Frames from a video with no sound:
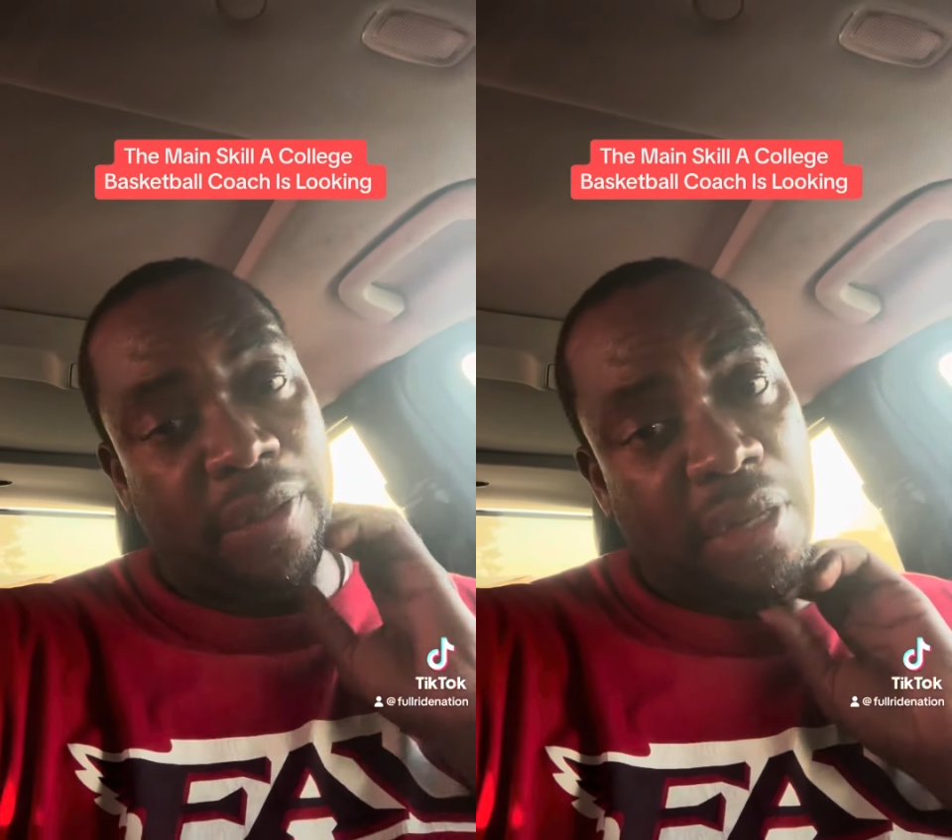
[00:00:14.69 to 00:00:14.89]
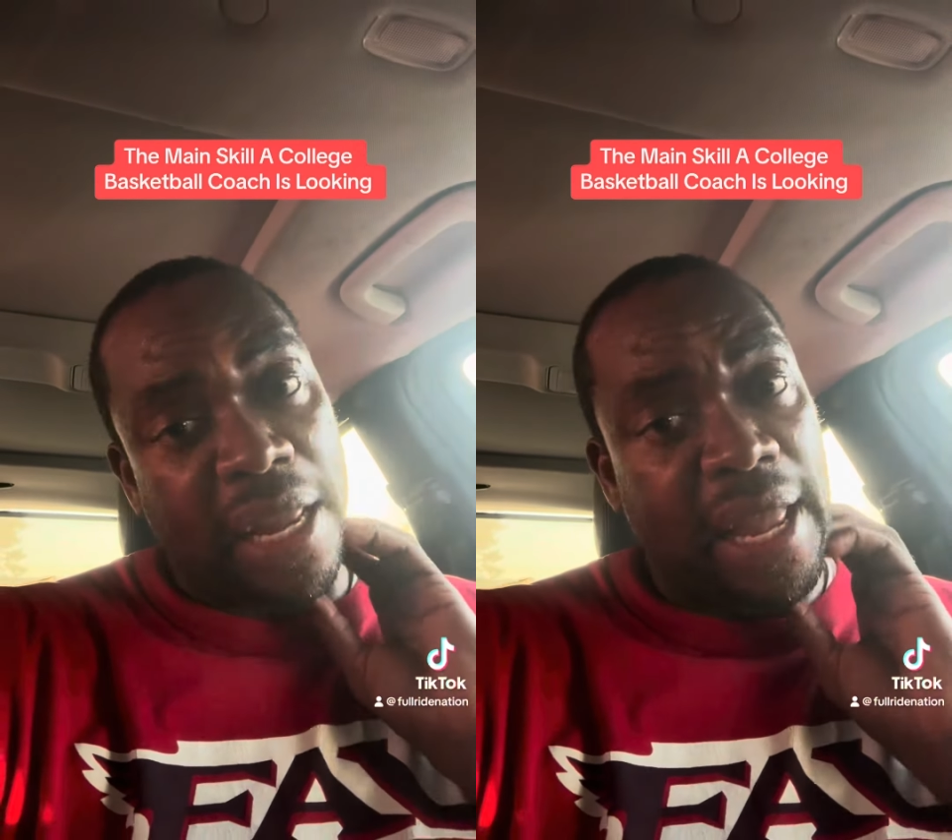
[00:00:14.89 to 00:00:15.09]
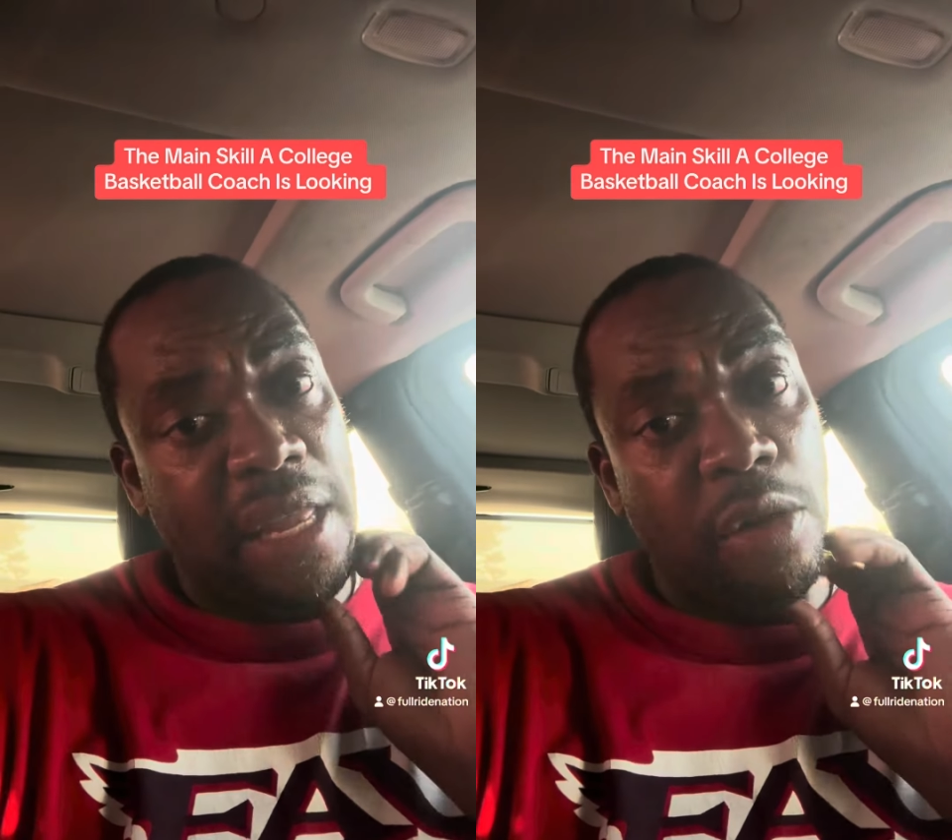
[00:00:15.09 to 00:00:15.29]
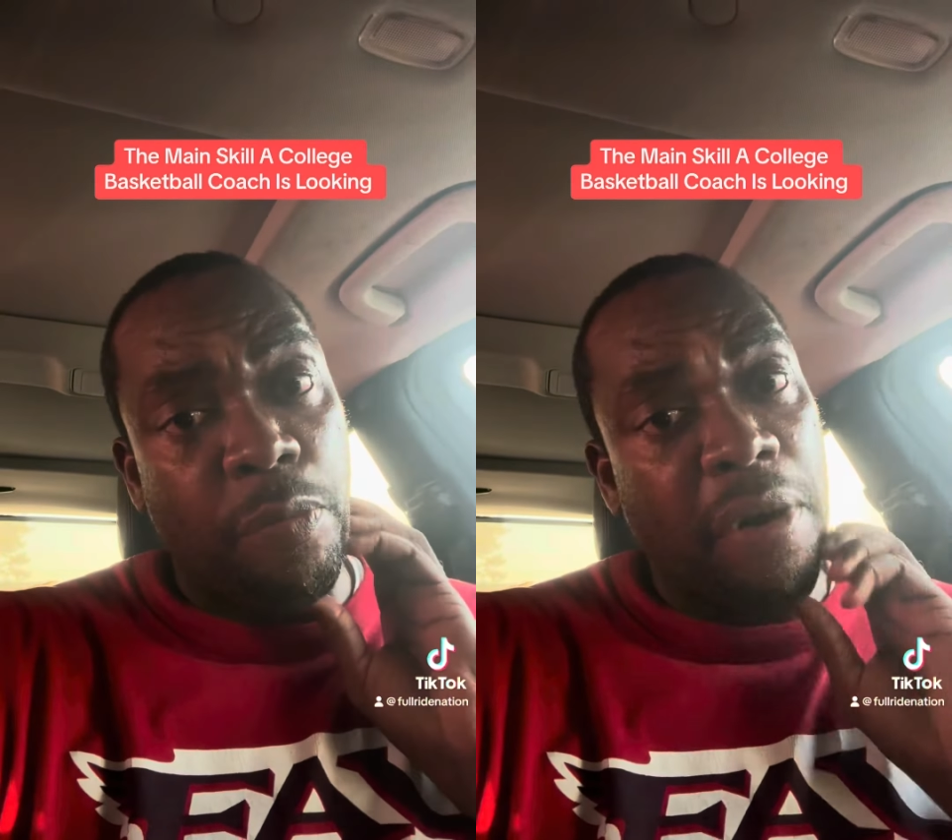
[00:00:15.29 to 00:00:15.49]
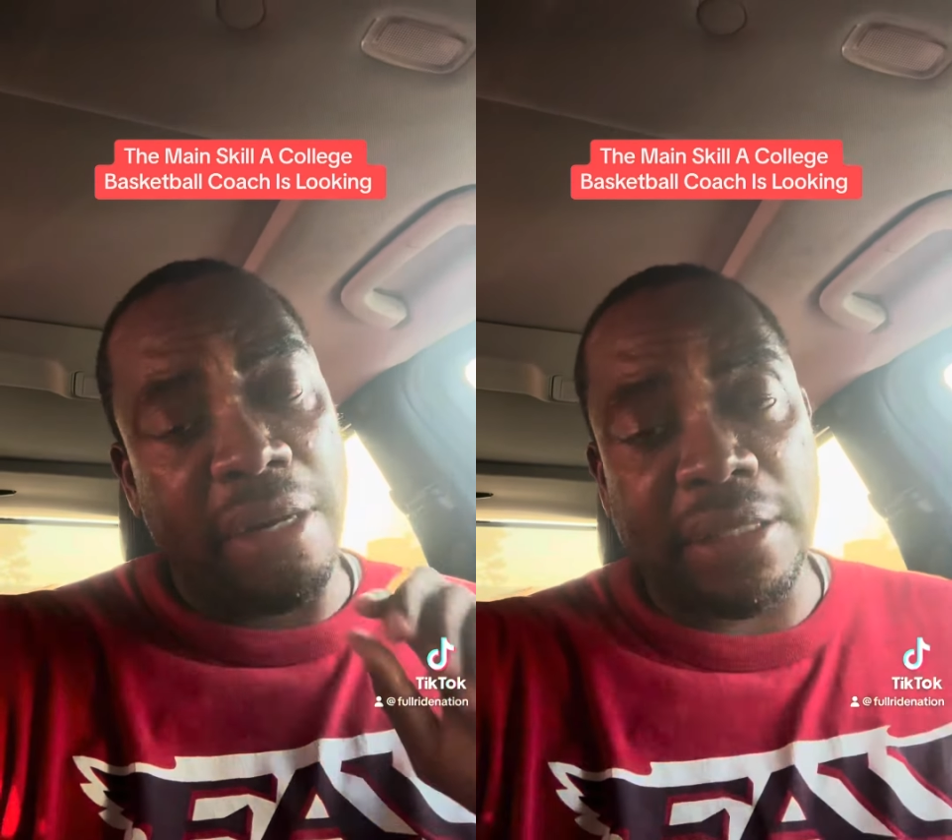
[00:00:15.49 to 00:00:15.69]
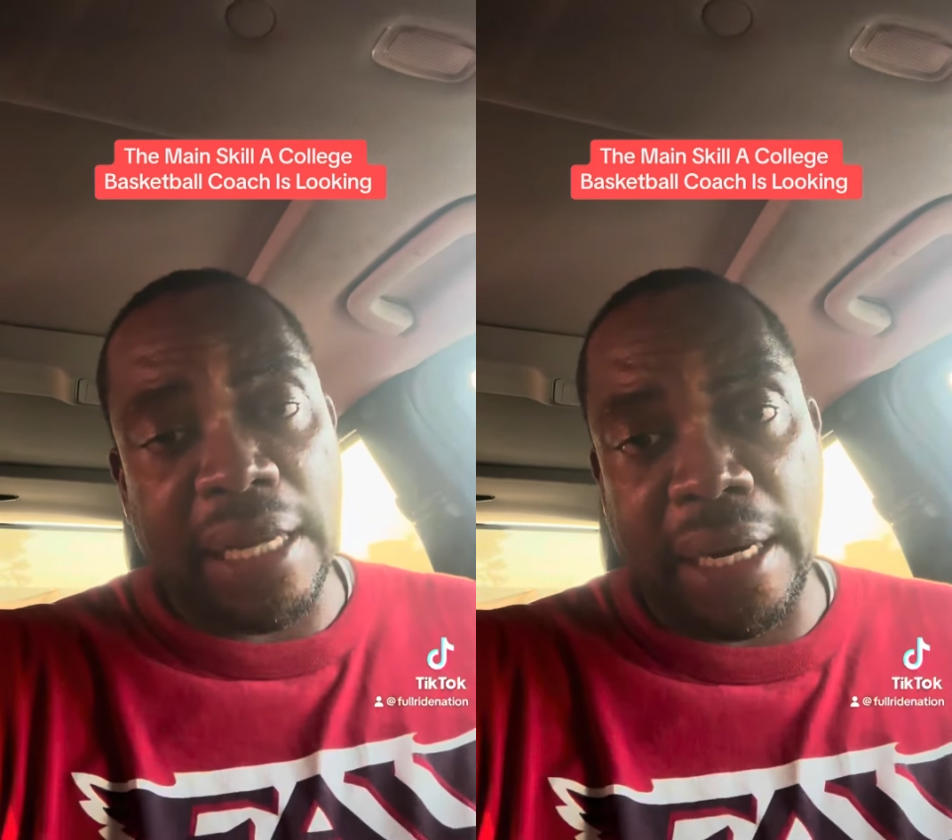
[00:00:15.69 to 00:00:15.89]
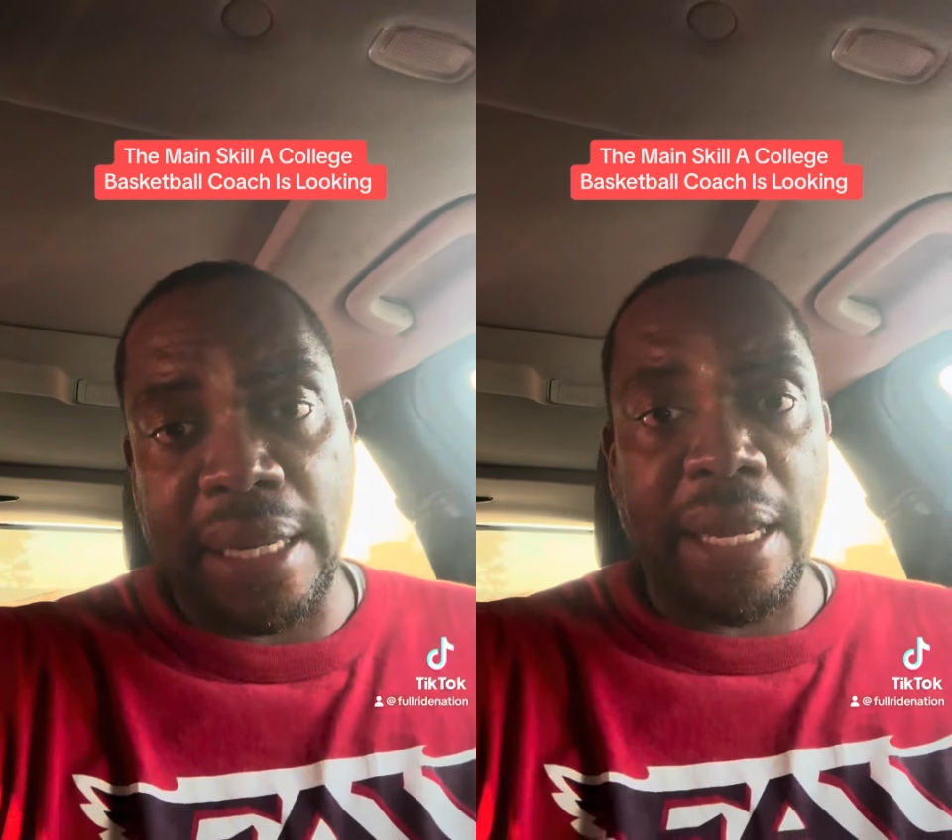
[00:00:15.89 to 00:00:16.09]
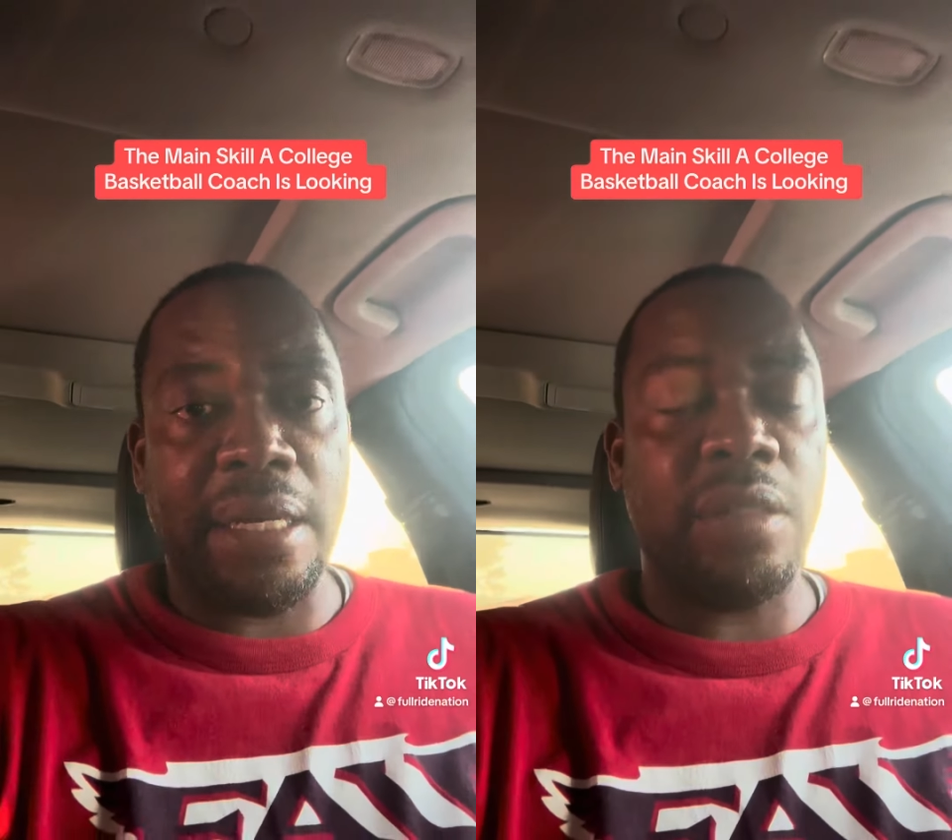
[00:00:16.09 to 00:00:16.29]
AAU practice, got a
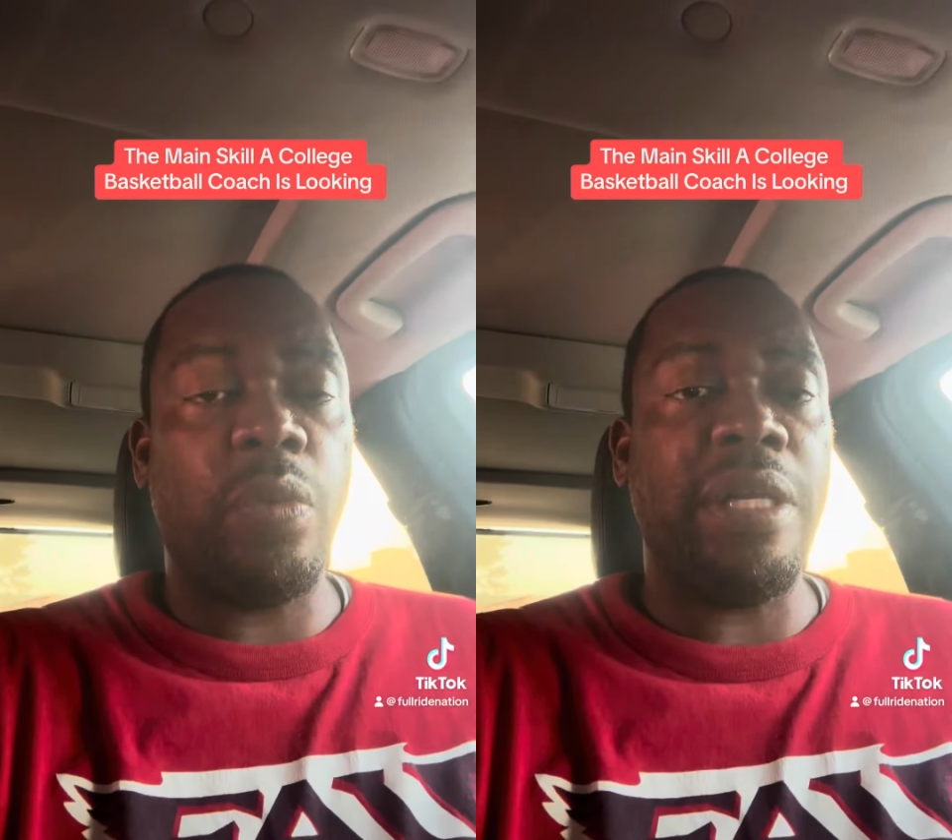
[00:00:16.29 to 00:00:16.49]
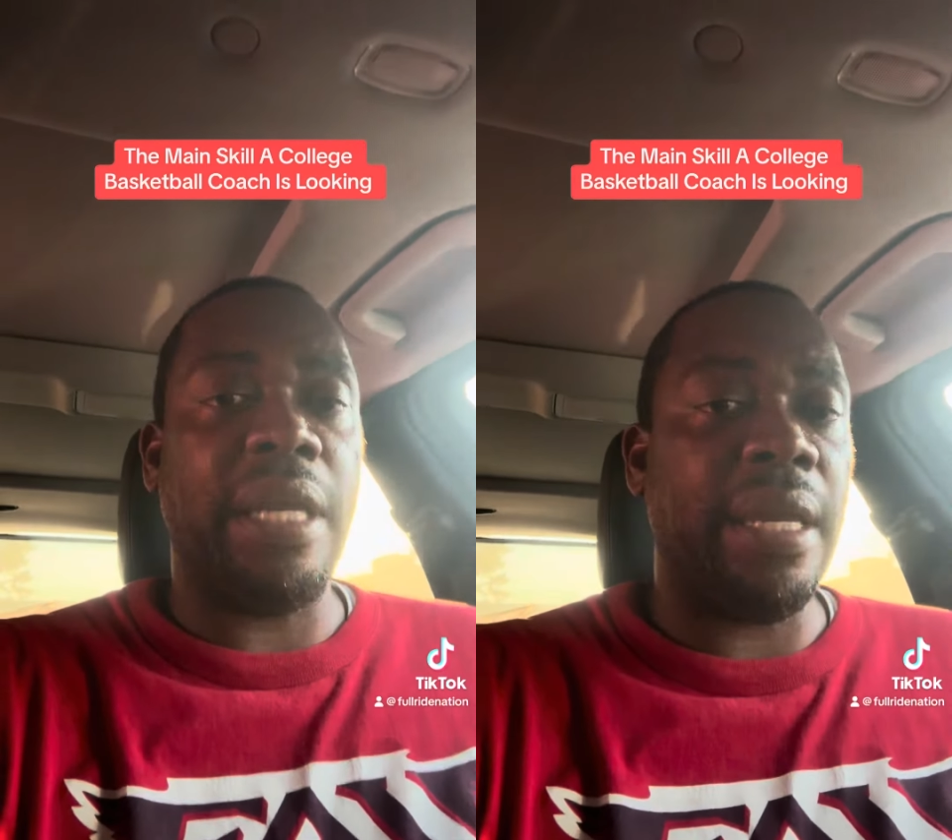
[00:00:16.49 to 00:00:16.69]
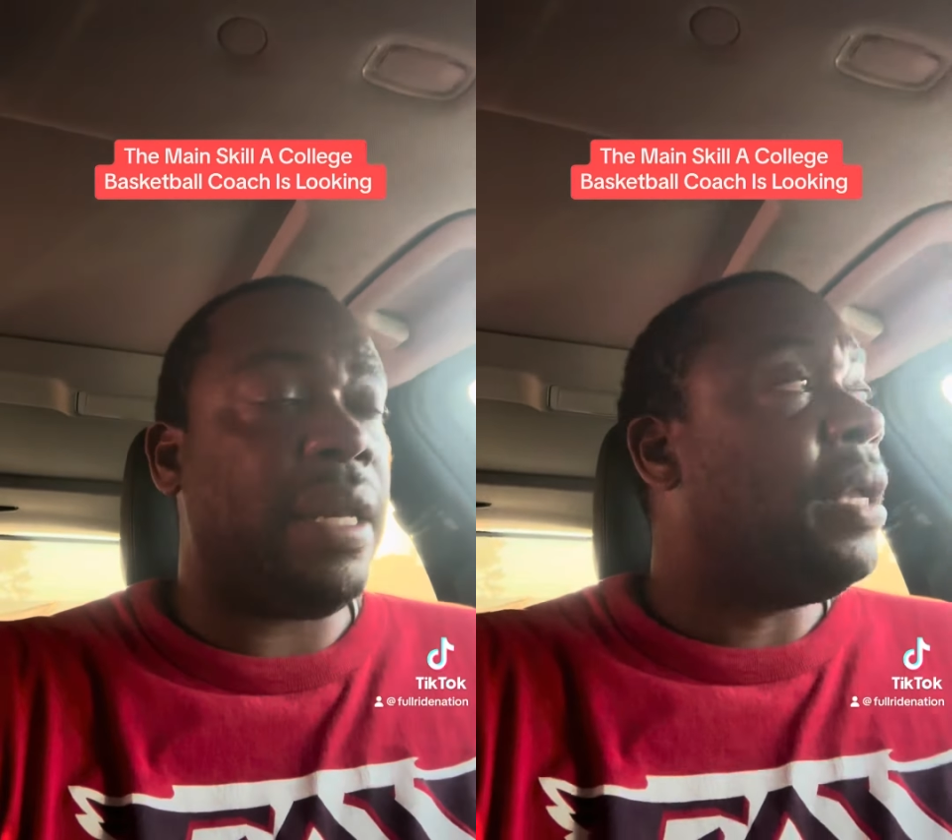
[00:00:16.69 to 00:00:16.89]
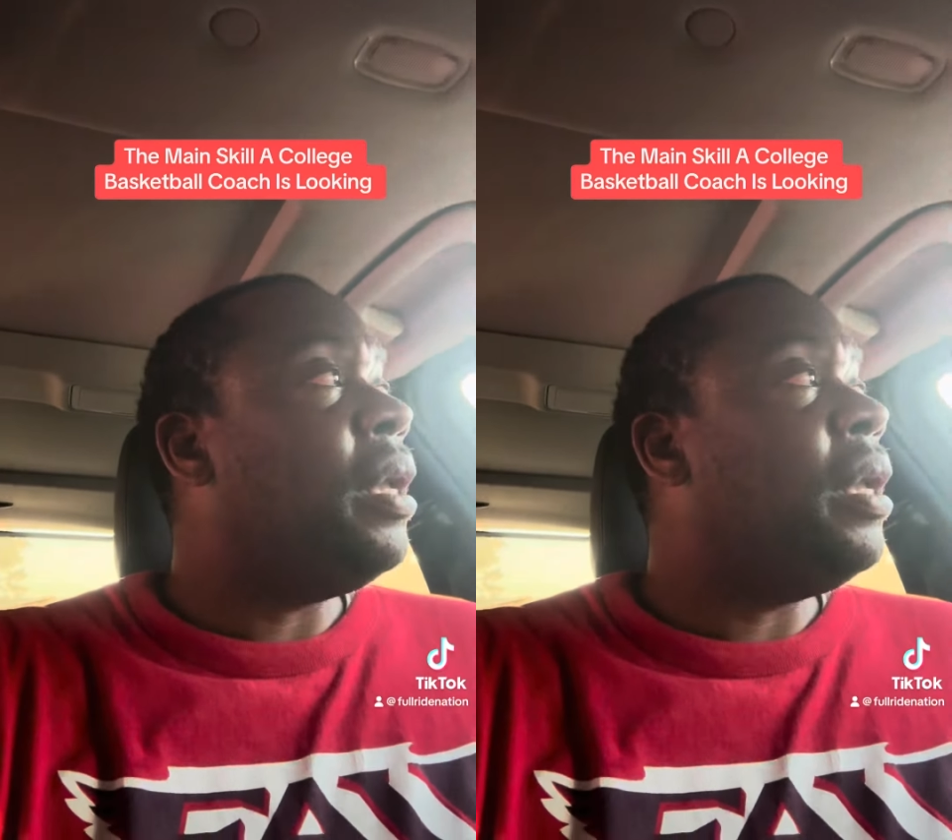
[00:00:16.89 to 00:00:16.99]
game this weekend.